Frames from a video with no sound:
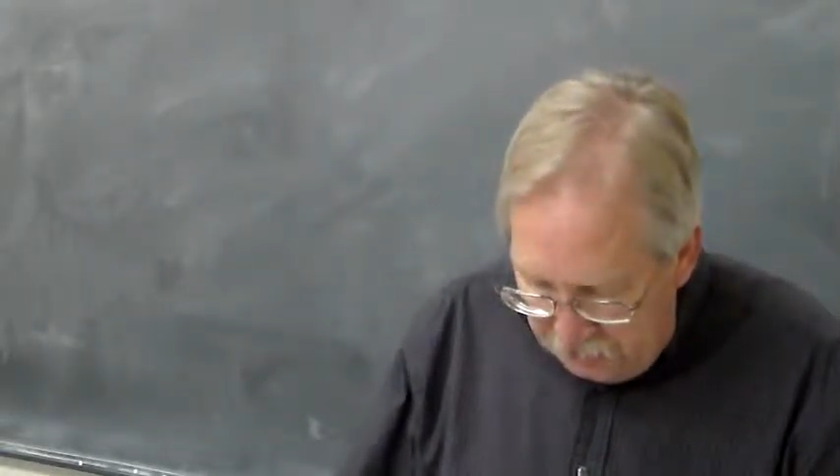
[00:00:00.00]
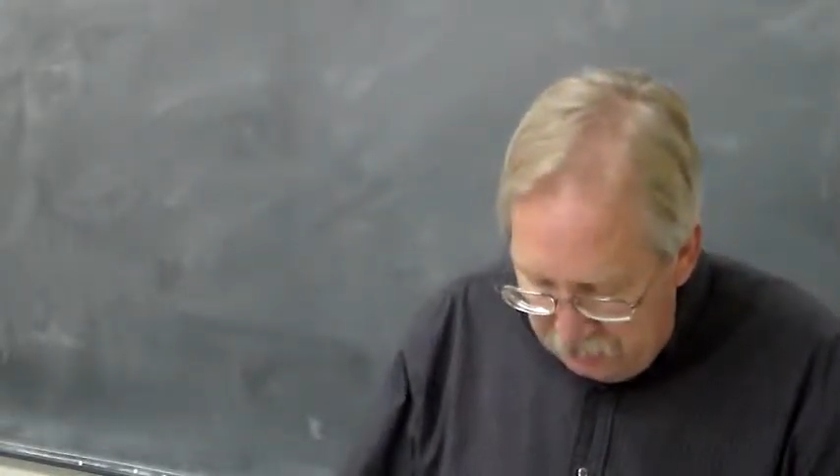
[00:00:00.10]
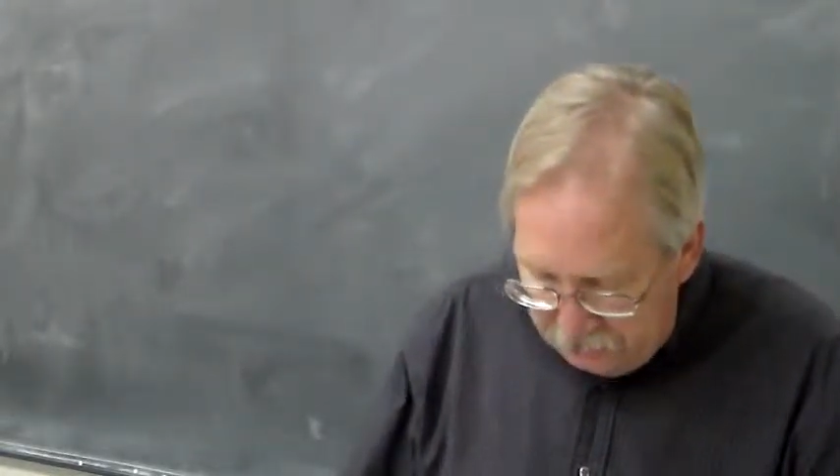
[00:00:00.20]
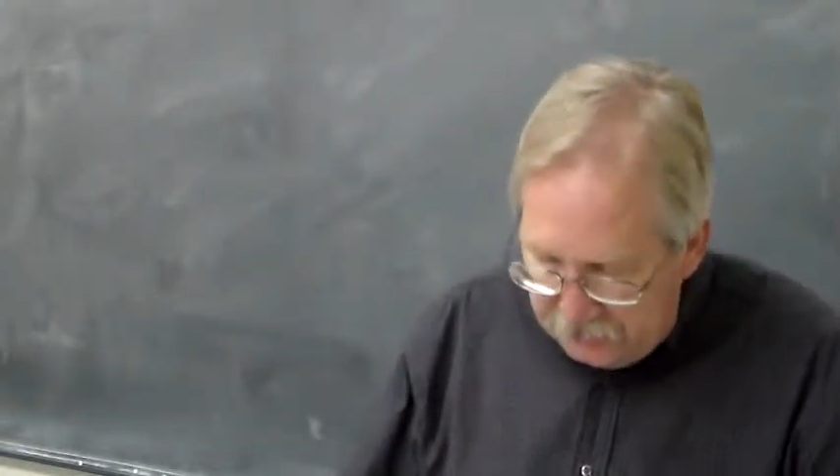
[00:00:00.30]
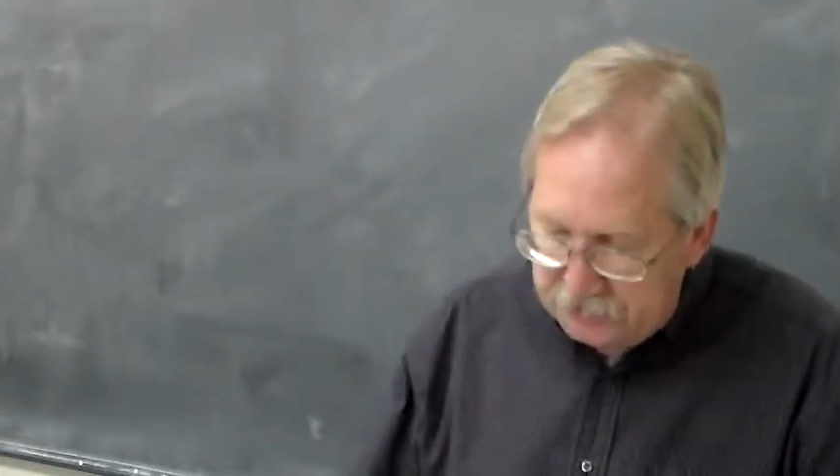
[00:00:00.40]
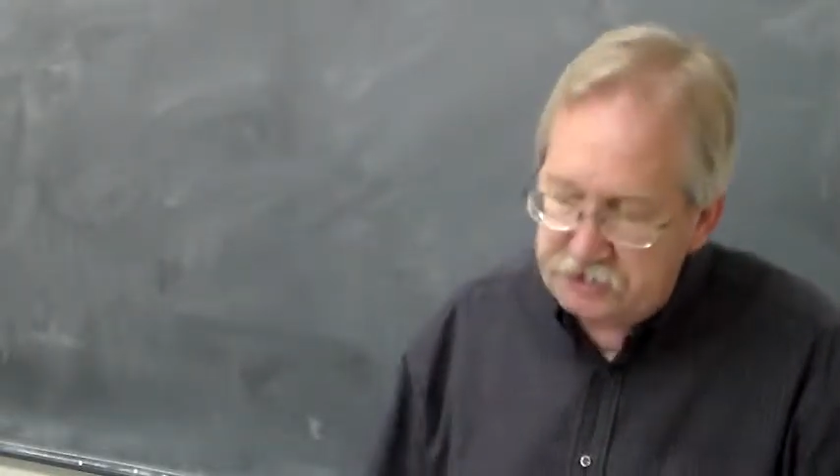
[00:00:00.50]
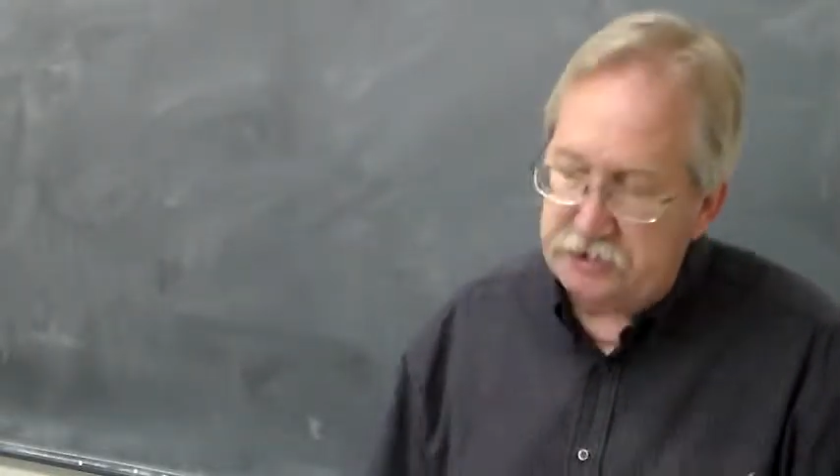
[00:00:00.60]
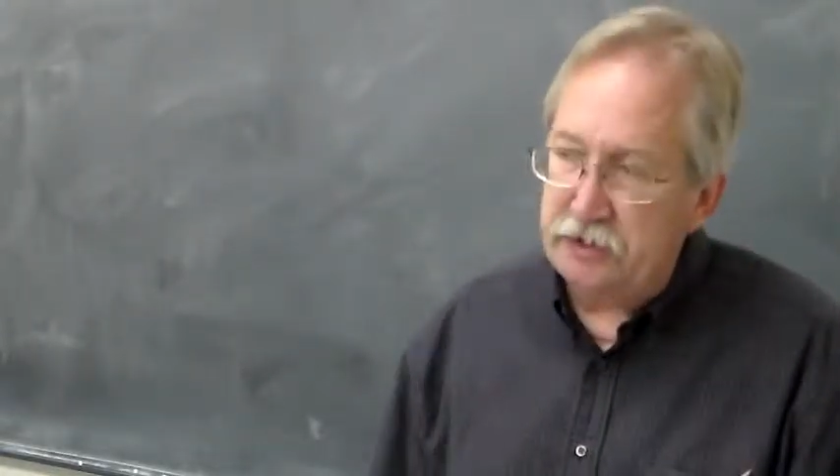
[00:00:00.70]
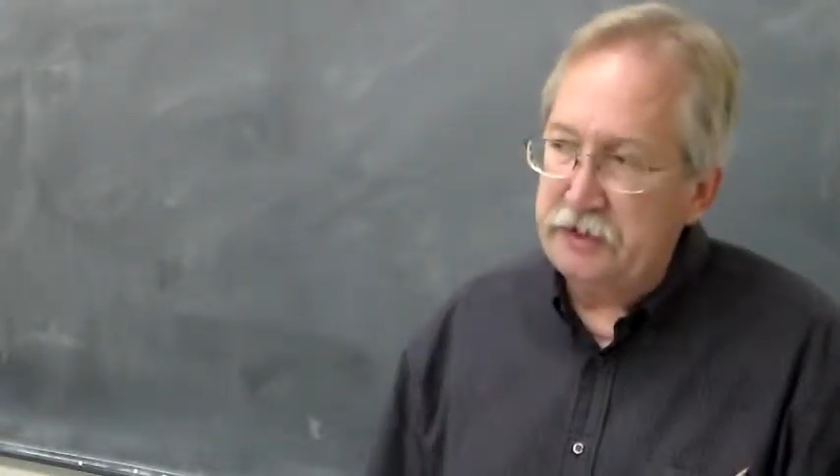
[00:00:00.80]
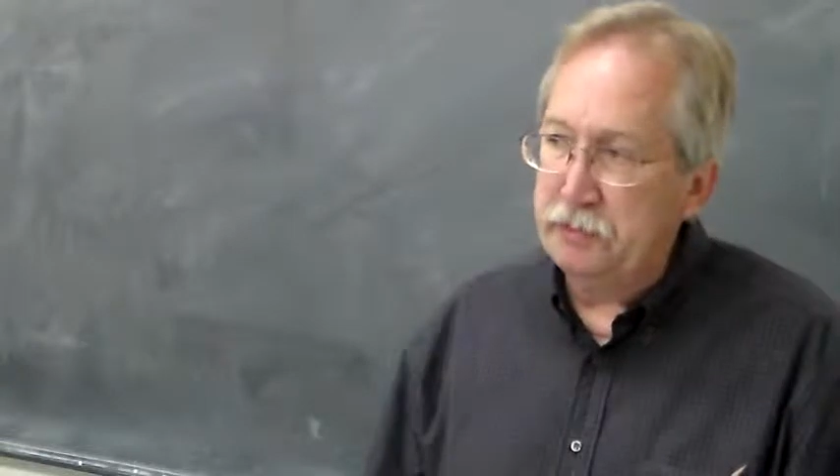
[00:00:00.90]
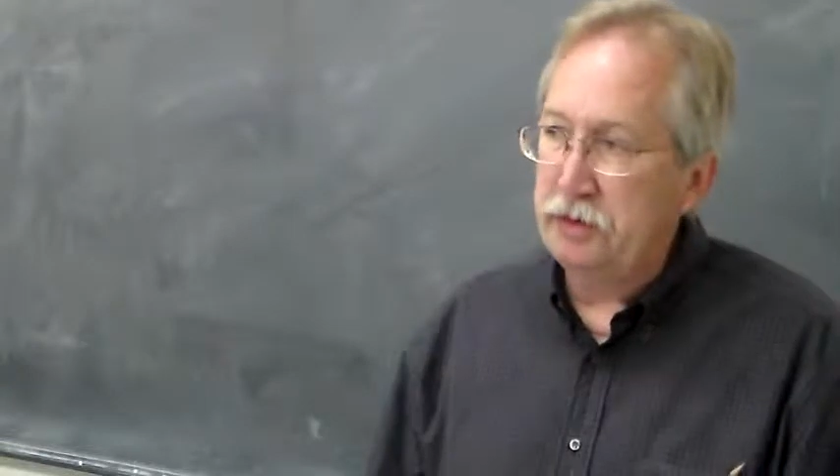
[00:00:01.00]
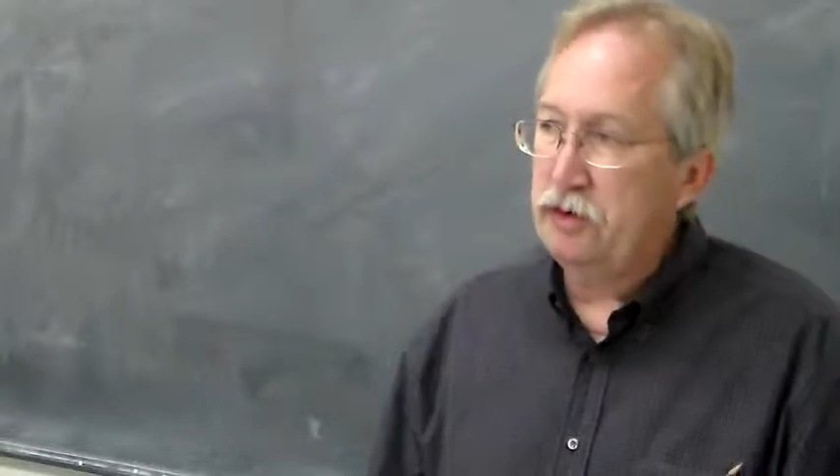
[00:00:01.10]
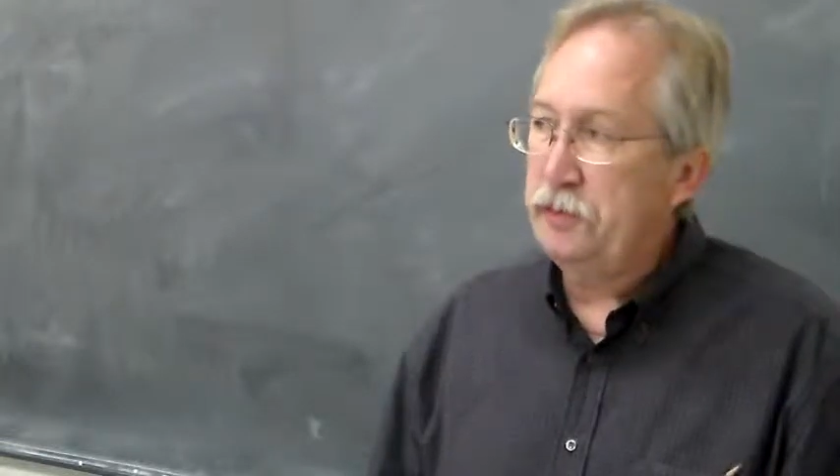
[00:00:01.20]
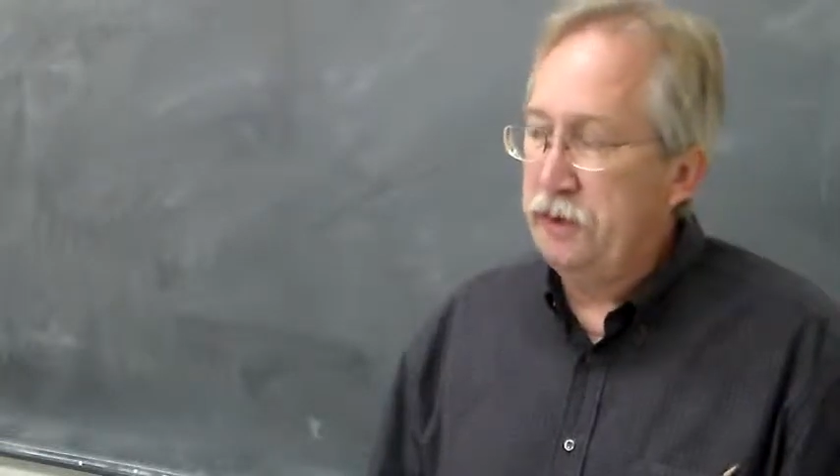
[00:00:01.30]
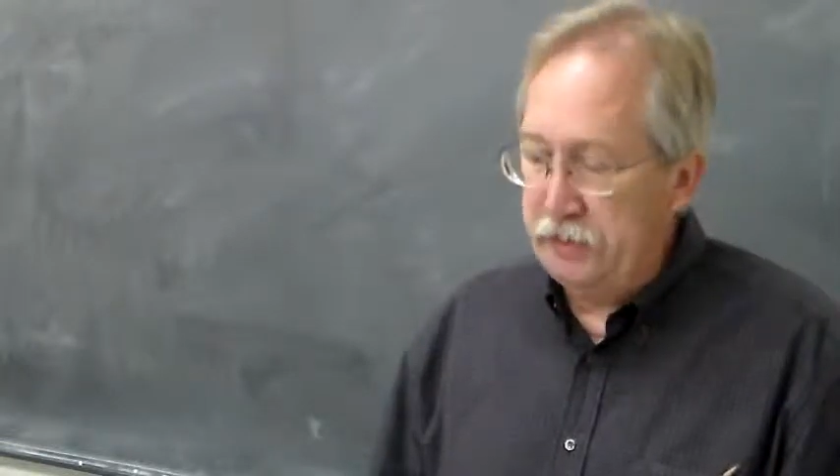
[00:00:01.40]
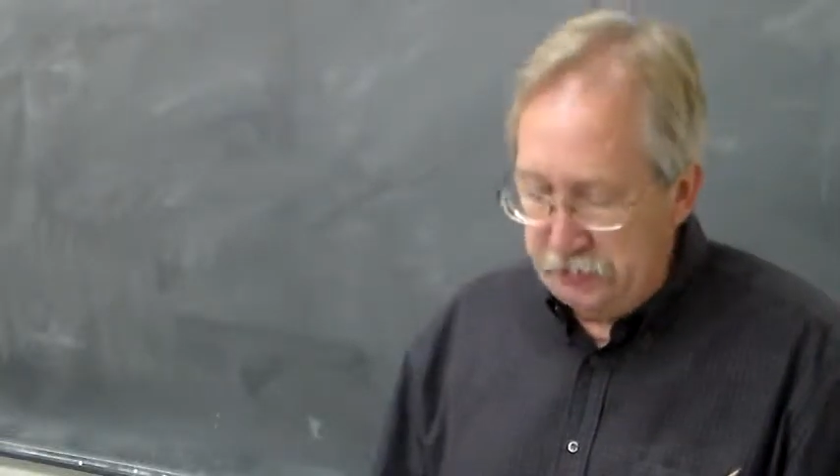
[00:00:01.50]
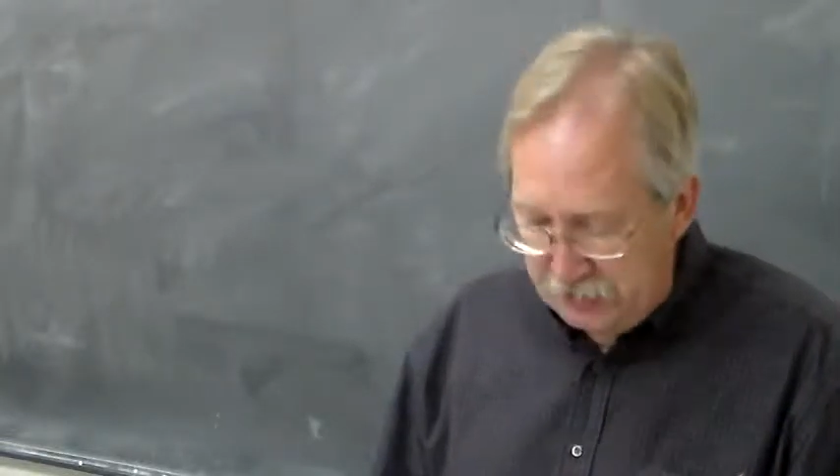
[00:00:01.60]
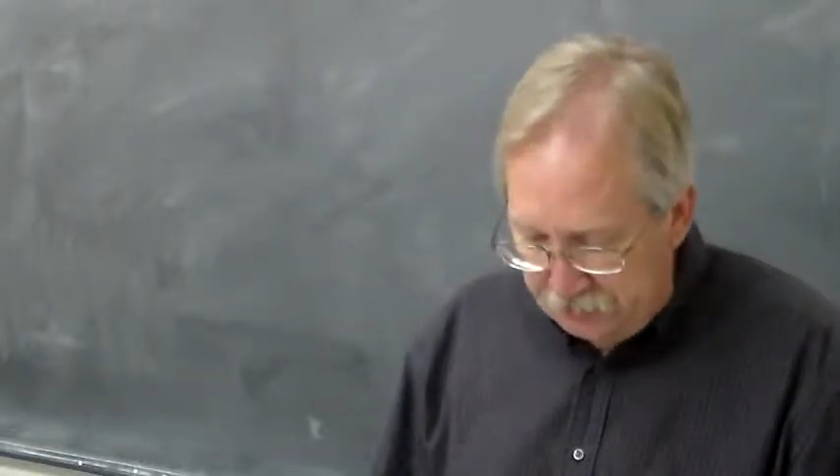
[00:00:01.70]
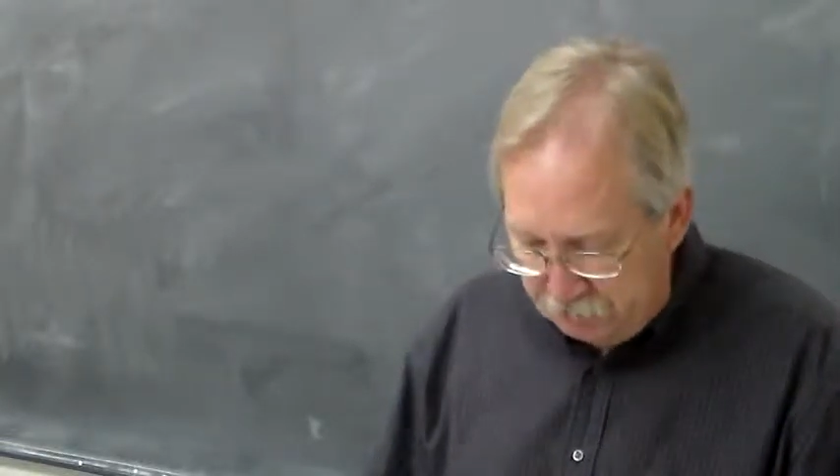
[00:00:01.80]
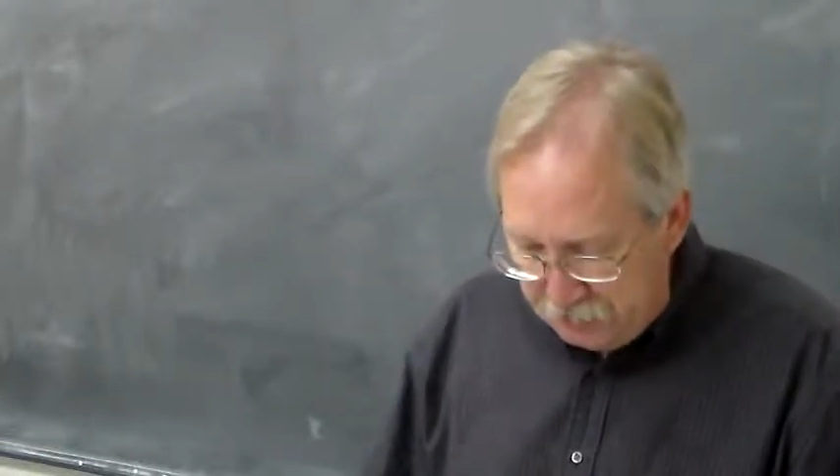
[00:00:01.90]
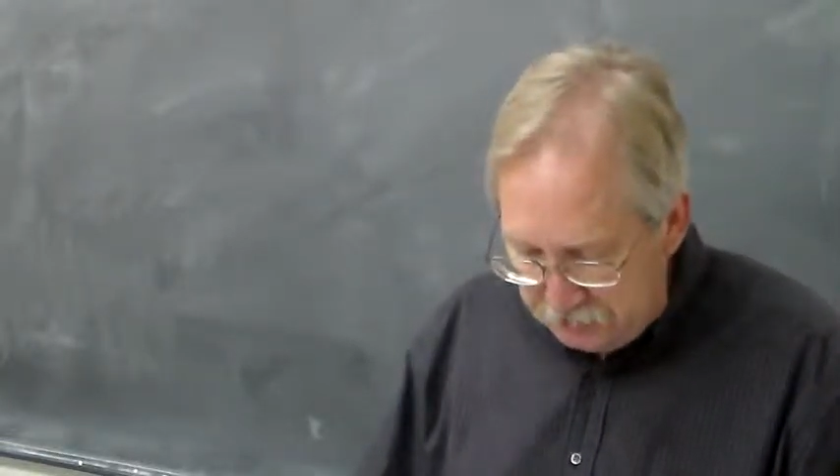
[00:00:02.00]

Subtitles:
and that it's during the Baroque period that the